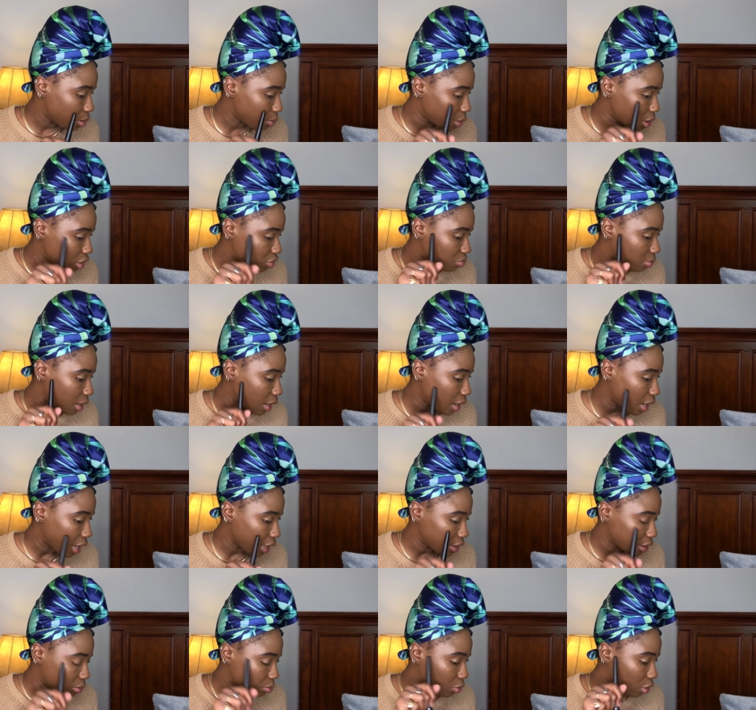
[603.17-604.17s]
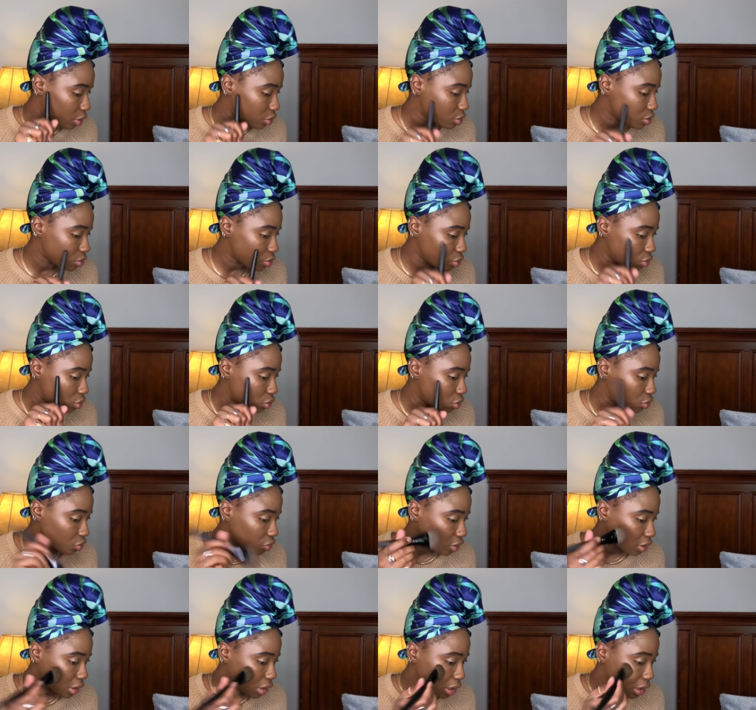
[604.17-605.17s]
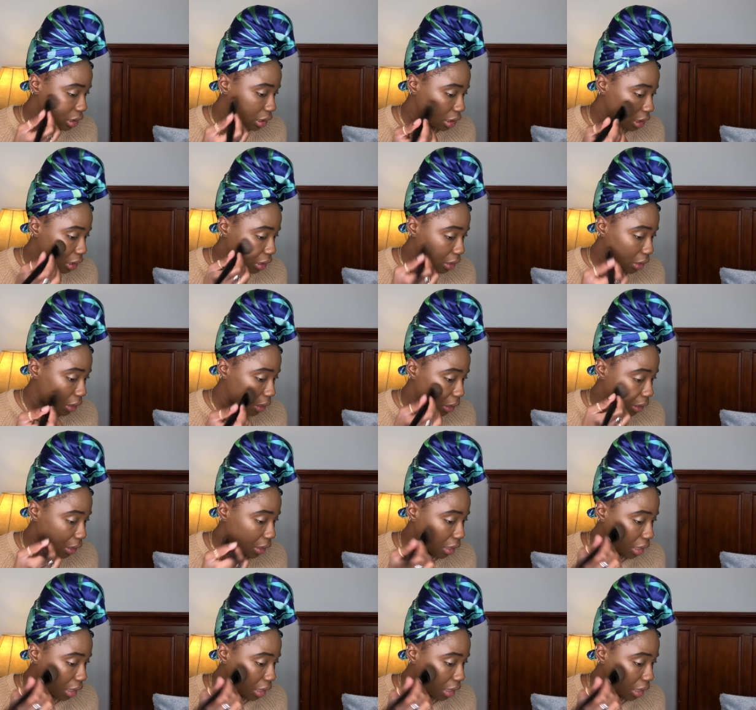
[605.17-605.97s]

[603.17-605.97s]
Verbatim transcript: of my acne marks over here.